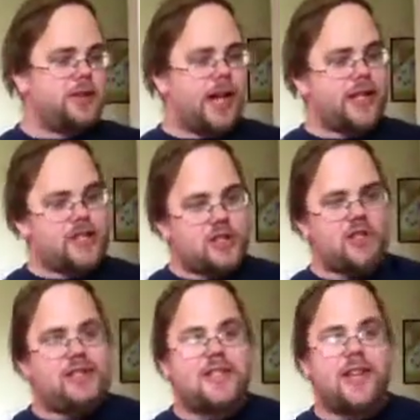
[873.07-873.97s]
As you
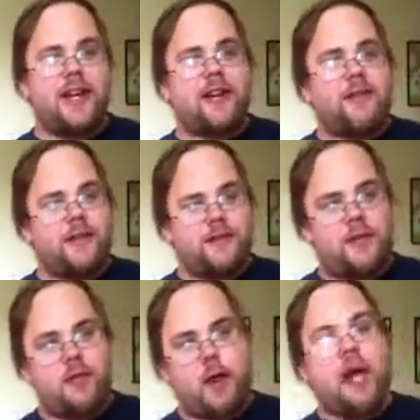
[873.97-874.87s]
can tell, if
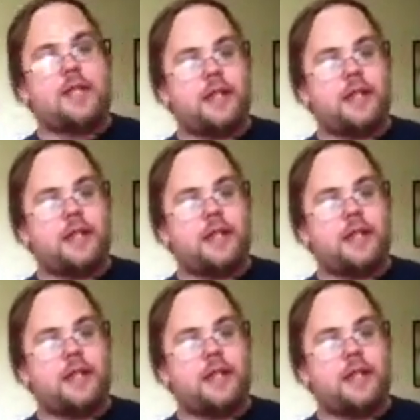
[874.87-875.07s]
you watched